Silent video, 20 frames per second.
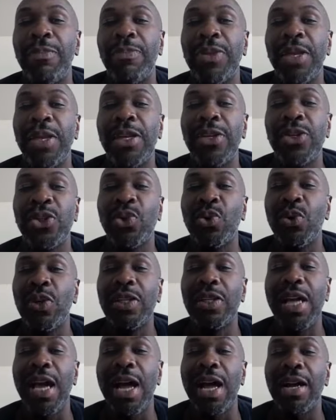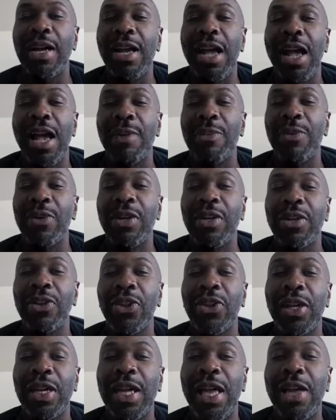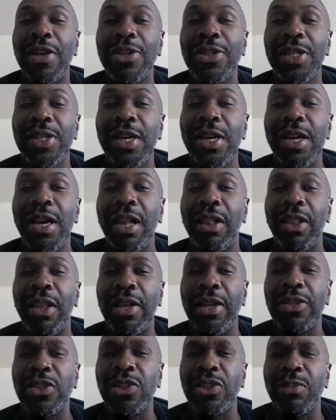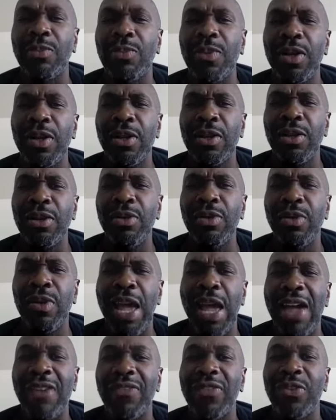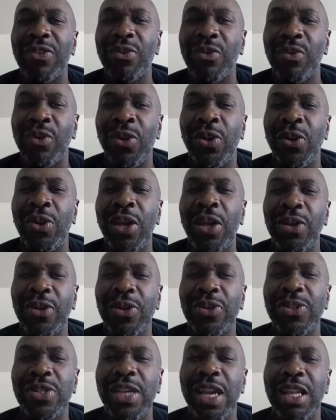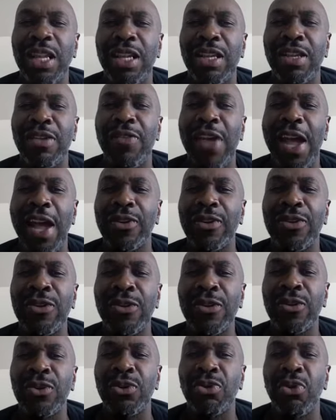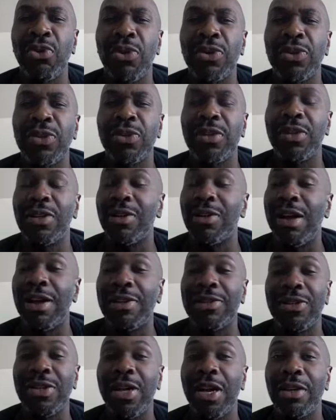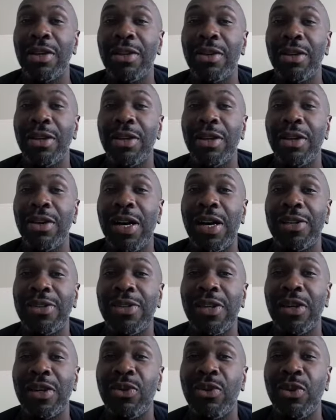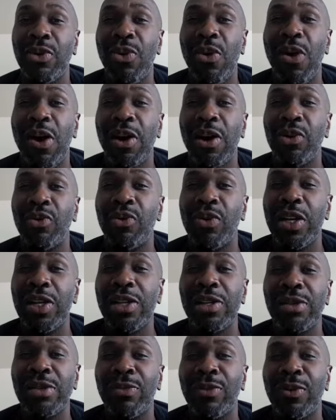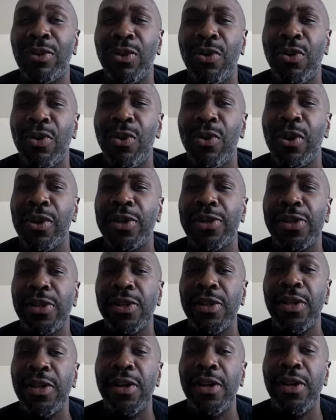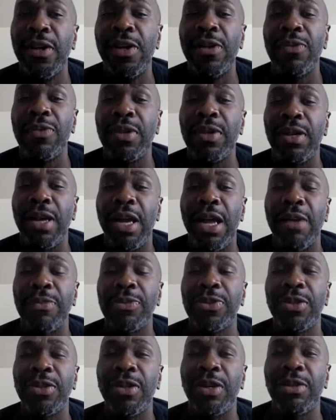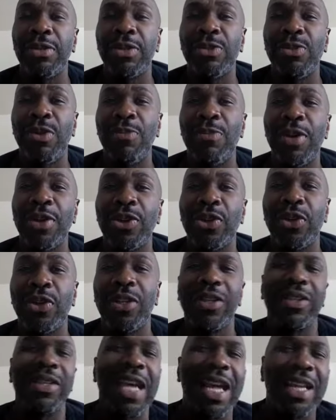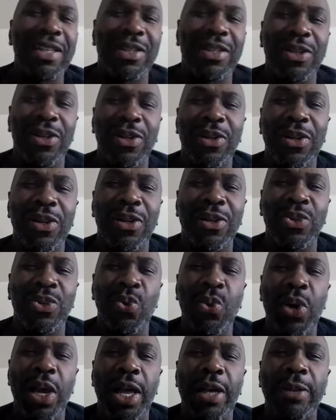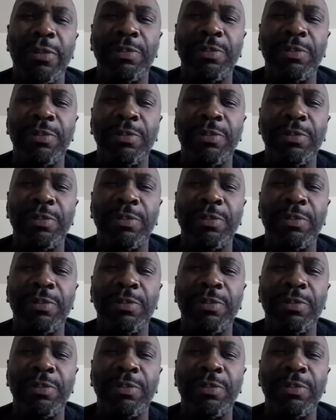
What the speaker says: history.com or anything else, unless you have a real understanding of how to use sources that are outside of required readings for the course. So I just want to make sure that that's clear as well.